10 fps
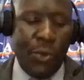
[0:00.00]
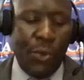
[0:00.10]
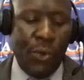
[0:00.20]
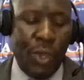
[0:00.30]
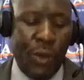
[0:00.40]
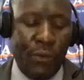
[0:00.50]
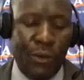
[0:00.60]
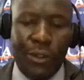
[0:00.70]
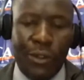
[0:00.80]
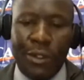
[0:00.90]
we have
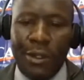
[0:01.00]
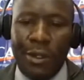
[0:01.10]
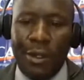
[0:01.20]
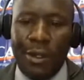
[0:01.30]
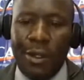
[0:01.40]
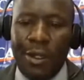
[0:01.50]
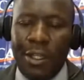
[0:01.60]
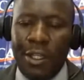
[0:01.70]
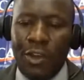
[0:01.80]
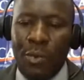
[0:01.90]
not
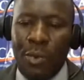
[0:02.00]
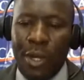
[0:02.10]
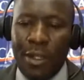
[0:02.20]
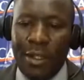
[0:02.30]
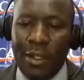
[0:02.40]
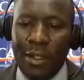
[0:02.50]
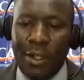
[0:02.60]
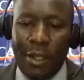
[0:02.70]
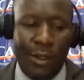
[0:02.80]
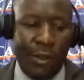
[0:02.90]
incorporated
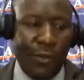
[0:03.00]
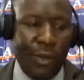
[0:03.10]
any of the